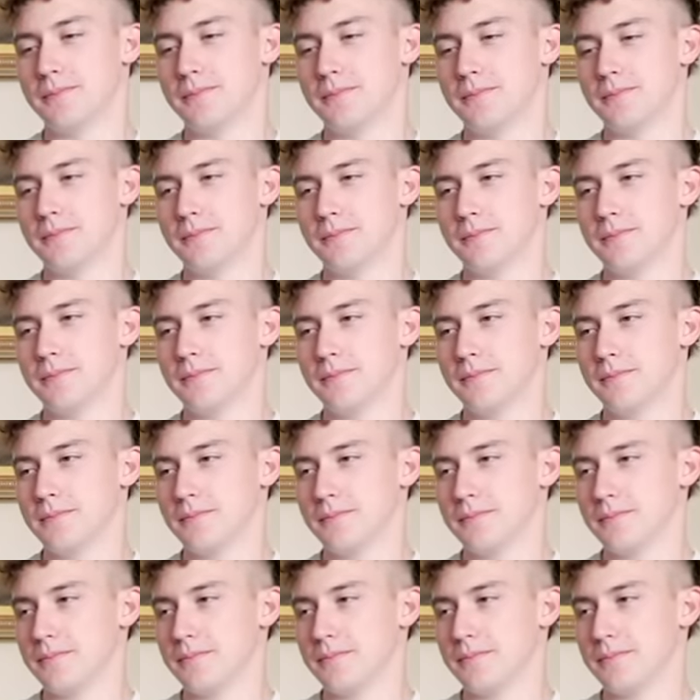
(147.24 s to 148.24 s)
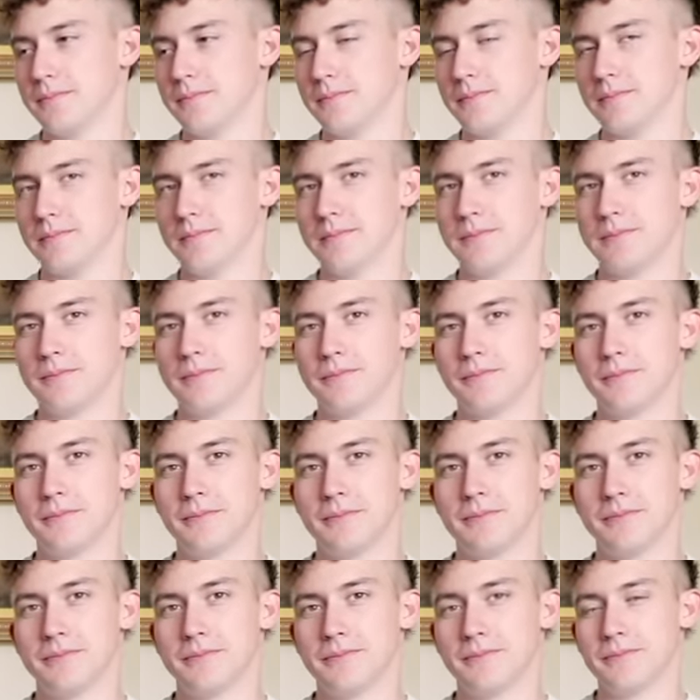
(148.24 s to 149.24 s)

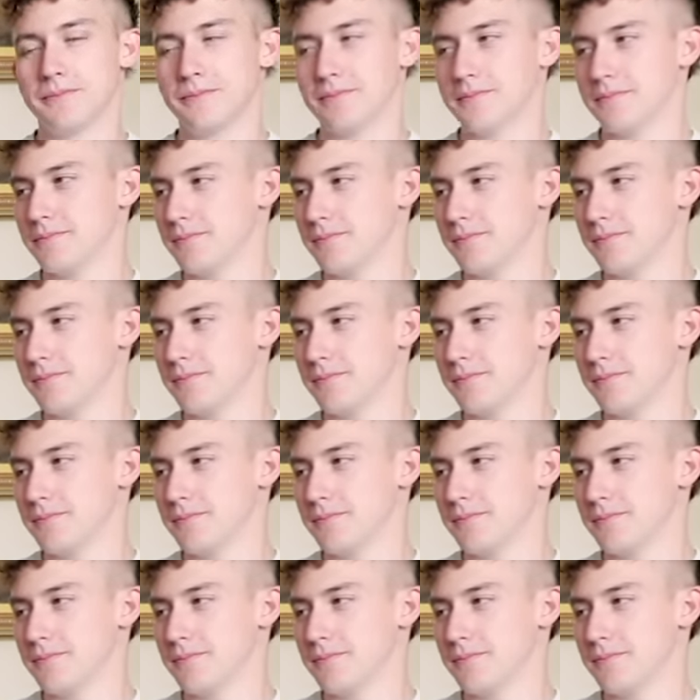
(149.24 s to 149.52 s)
(silent)